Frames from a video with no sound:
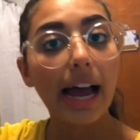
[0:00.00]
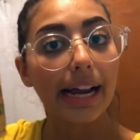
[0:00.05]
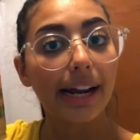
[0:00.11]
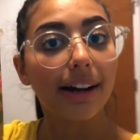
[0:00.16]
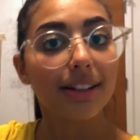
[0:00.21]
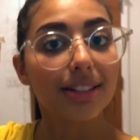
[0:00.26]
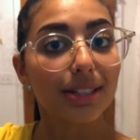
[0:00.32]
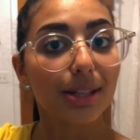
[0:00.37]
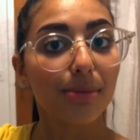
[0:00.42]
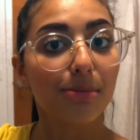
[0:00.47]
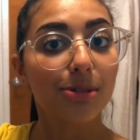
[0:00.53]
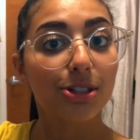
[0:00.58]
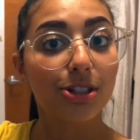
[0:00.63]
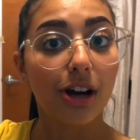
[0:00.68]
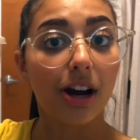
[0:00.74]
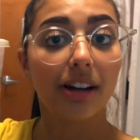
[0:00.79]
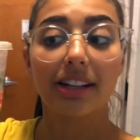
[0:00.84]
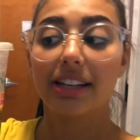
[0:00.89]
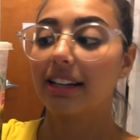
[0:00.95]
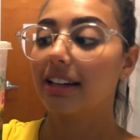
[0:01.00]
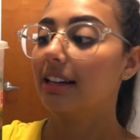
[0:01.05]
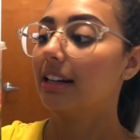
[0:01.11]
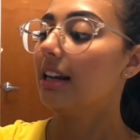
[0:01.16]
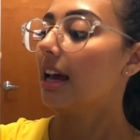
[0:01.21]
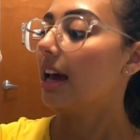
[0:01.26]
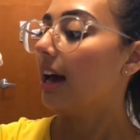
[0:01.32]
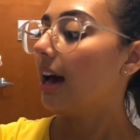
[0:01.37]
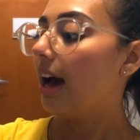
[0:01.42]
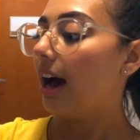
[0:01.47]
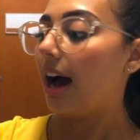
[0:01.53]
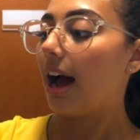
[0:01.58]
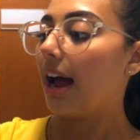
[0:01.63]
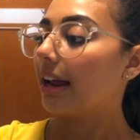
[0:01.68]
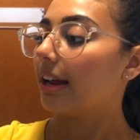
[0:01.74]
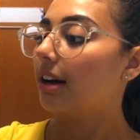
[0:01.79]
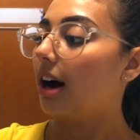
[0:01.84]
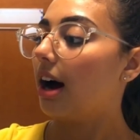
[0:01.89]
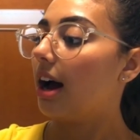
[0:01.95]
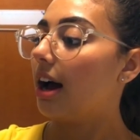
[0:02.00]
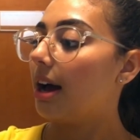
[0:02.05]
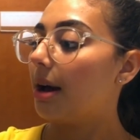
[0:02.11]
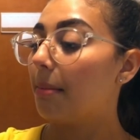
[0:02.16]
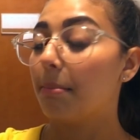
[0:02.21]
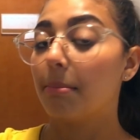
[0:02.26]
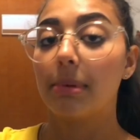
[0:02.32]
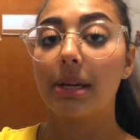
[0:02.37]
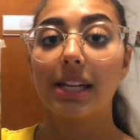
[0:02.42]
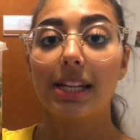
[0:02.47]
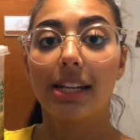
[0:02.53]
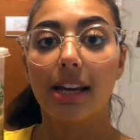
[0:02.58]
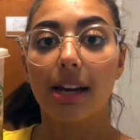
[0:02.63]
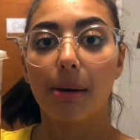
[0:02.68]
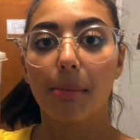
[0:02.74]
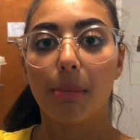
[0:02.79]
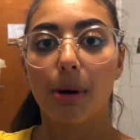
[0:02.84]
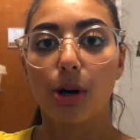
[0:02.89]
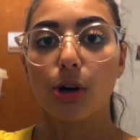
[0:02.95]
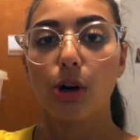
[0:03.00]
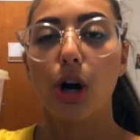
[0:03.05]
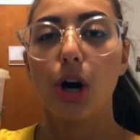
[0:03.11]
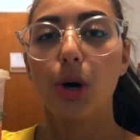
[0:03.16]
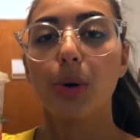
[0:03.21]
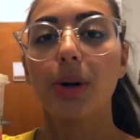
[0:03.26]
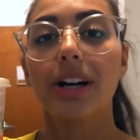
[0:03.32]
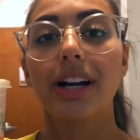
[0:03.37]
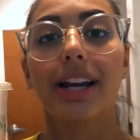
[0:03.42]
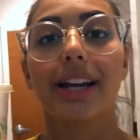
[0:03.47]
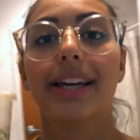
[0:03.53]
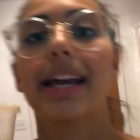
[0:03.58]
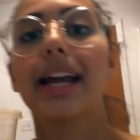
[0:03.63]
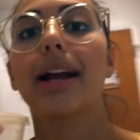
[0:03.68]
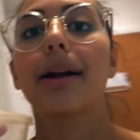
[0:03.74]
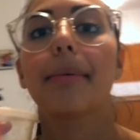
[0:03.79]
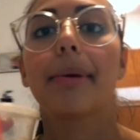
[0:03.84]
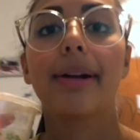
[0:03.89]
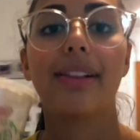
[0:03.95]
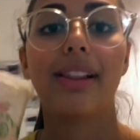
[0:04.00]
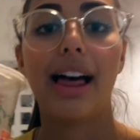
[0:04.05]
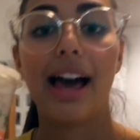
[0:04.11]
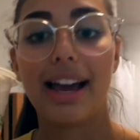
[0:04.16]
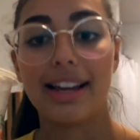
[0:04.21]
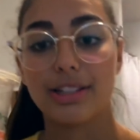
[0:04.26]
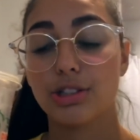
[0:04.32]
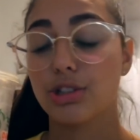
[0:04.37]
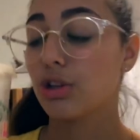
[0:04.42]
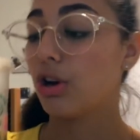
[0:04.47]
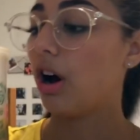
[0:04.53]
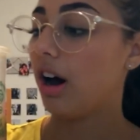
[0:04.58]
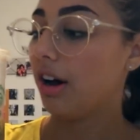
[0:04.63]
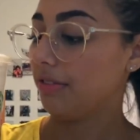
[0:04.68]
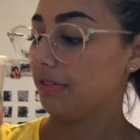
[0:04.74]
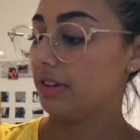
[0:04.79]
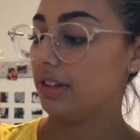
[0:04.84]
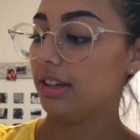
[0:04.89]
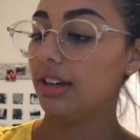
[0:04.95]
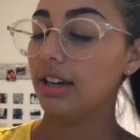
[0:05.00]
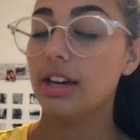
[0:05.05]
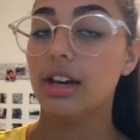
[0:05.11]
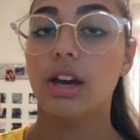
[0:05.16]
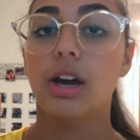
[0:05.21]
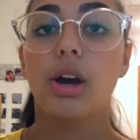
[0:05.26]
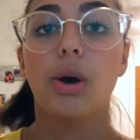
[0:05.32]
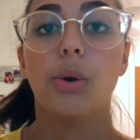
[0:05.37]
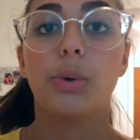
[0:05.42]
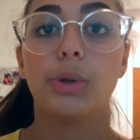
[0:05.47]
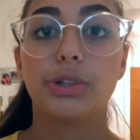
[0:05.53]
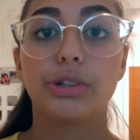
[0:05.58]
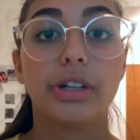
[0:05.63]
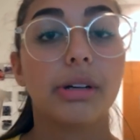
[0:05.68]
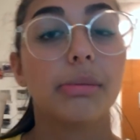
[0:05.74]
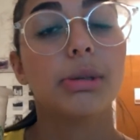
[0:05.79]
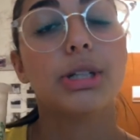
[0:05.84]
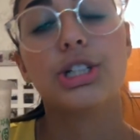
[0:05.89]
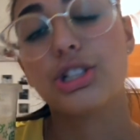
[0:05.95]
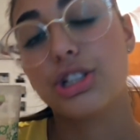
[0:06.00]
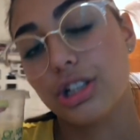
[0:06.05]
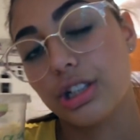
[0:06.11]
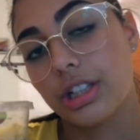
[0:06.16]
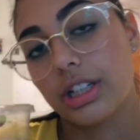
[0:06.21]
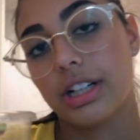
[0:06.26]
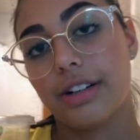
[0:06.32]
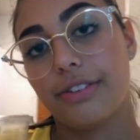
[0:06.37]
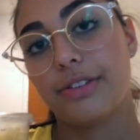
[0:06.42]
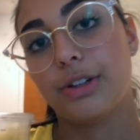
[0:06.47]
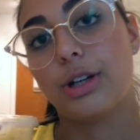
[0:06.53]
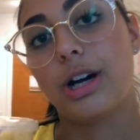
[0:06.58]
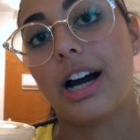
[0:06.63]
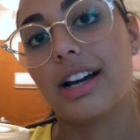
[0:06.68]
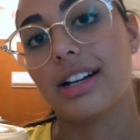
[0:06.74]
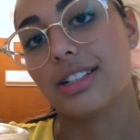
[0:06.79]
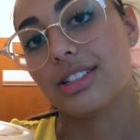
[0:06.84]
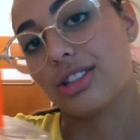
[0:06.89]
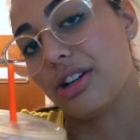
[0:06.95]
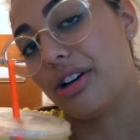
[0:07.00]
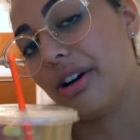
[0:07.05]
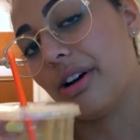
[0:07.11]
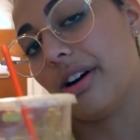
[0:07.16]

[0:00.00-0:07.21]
I got some Dunkin'. I got a medium coconut caramel iced coffee with cream and sugar if you guys